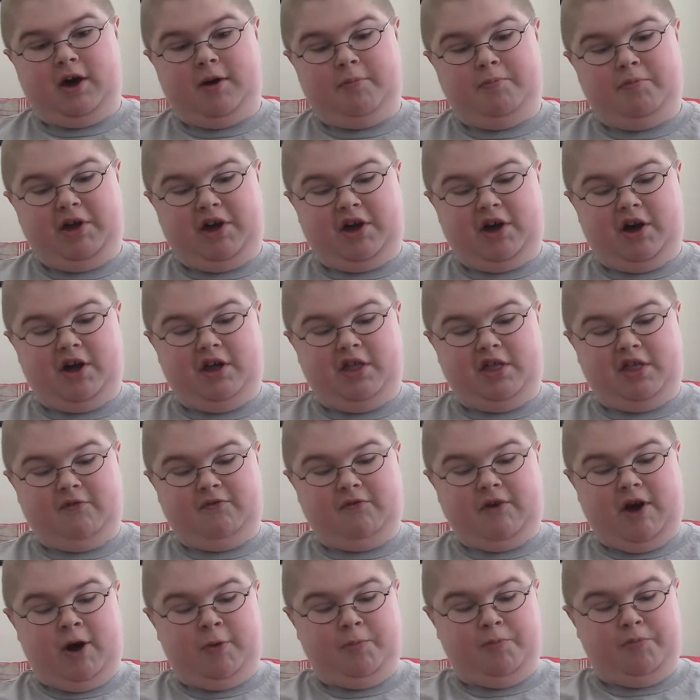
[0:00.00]
Because
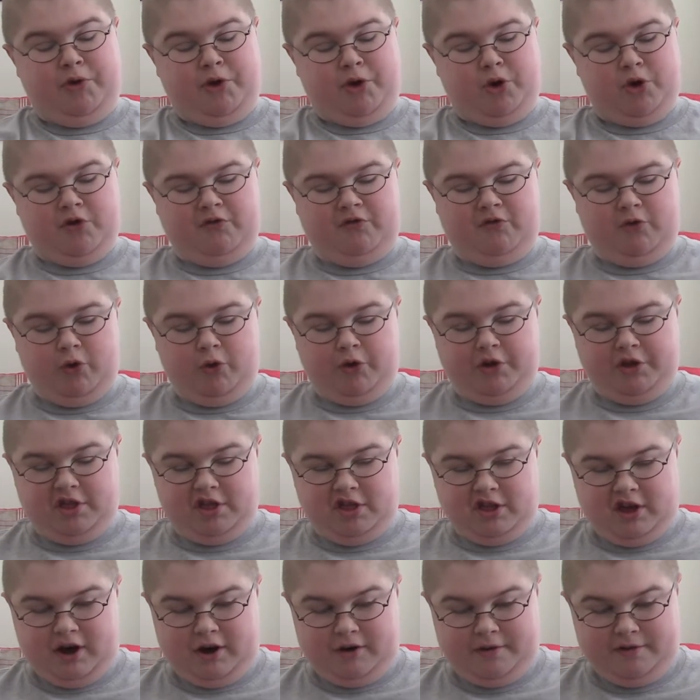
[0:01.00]
of how beautiful it
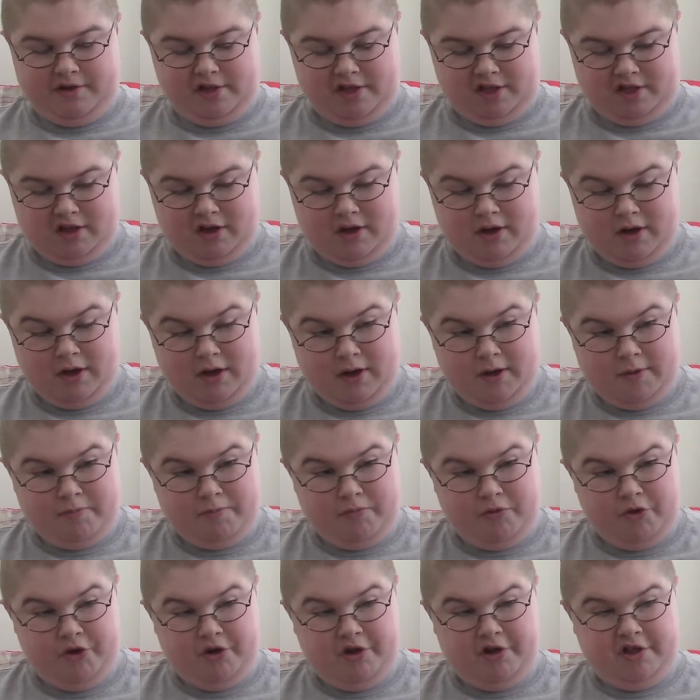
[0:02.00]
sounds
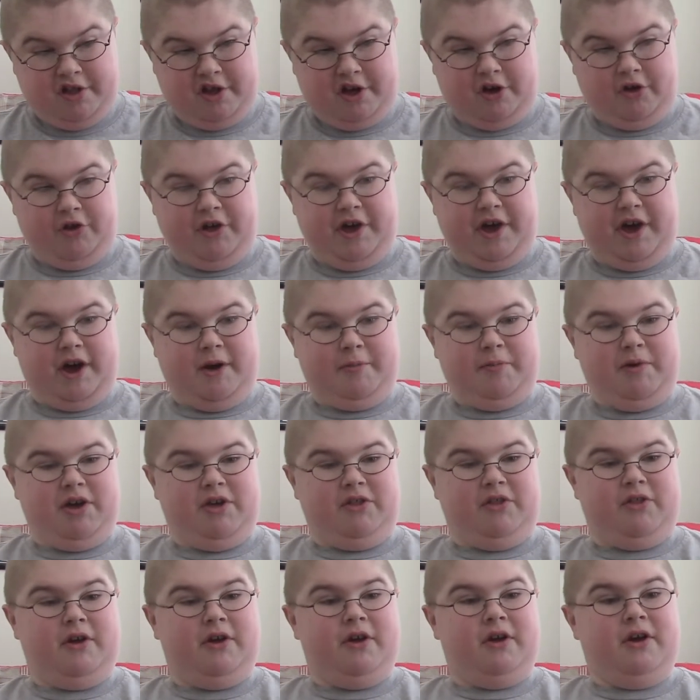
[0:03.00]
musically. I
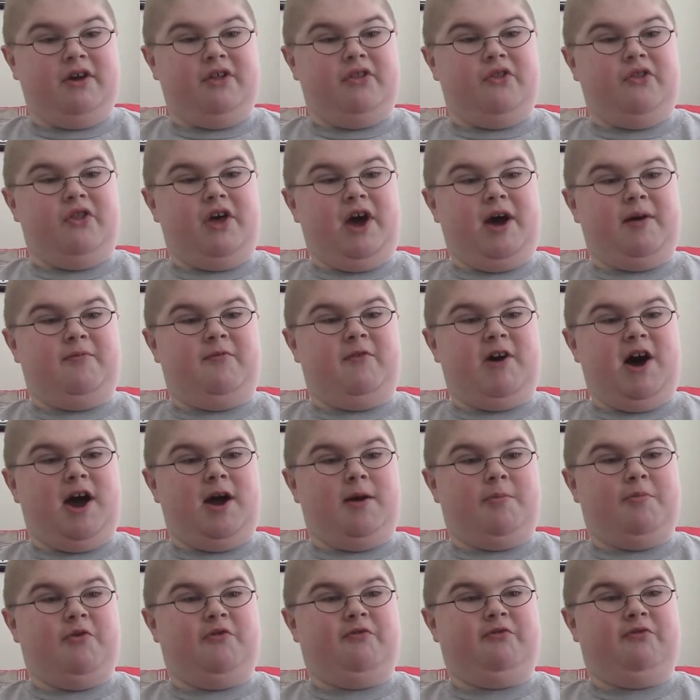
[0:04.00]
mean, that
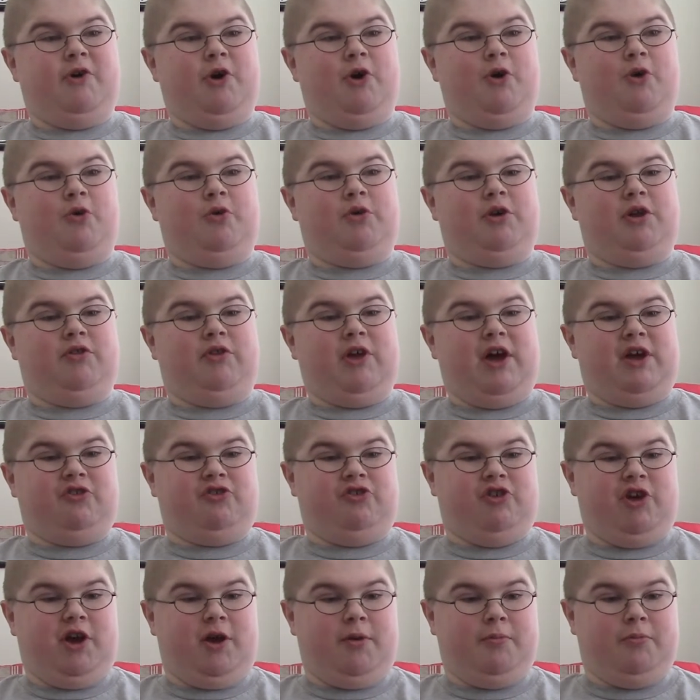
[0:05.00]
vibraphone and that
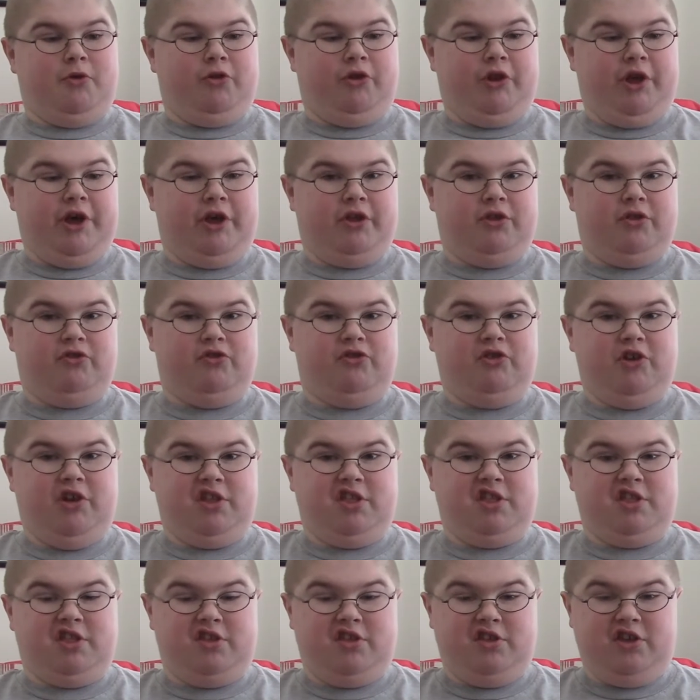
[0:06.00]
Chamberlain
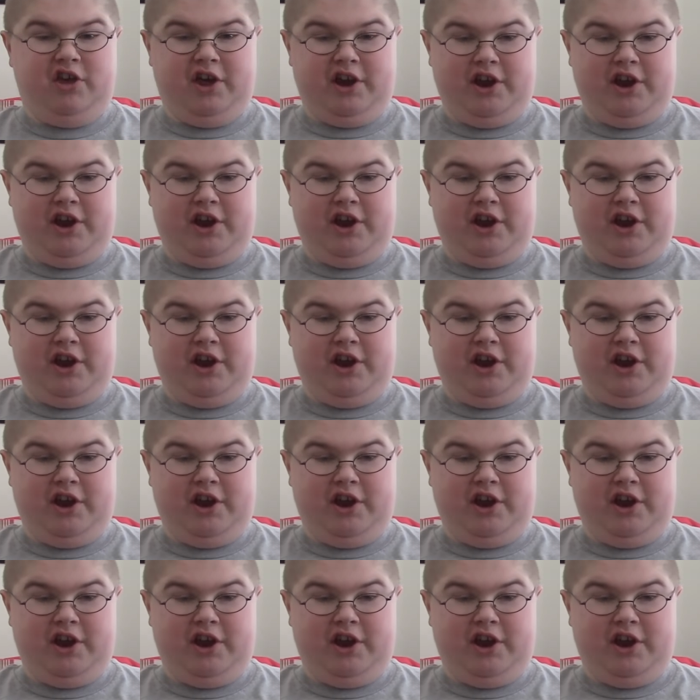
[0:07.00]
just,